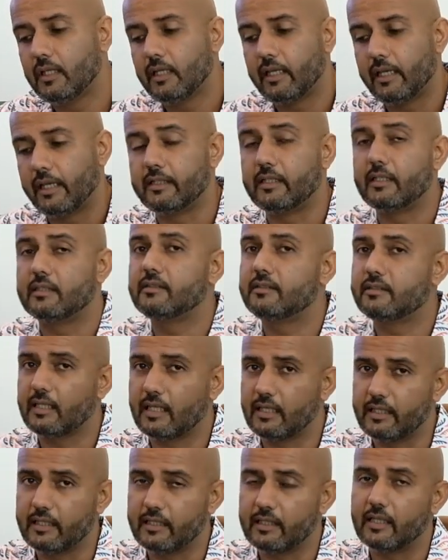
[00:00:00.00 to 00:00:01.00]
and then
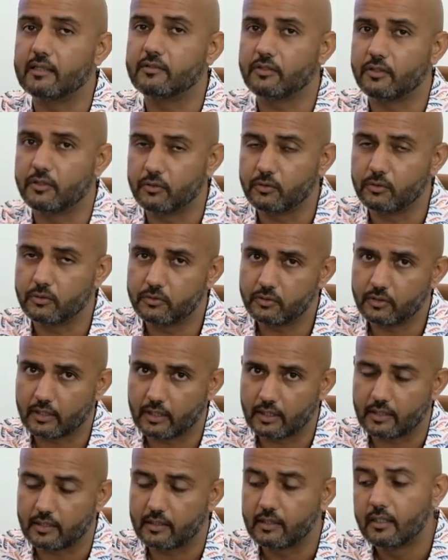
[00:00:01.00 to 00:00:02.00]
sell it as a used
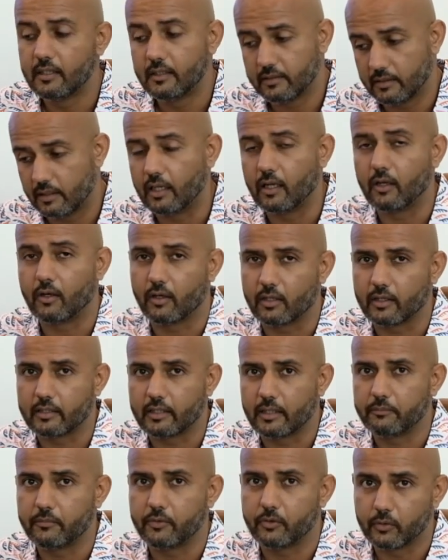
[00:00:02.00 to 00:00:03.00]
car. A lot of
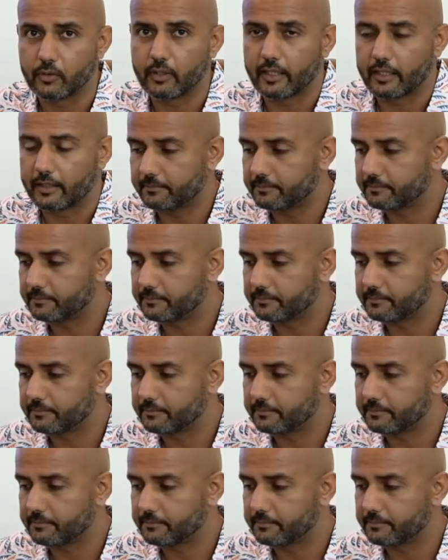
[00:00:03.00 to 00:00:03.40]
them do that.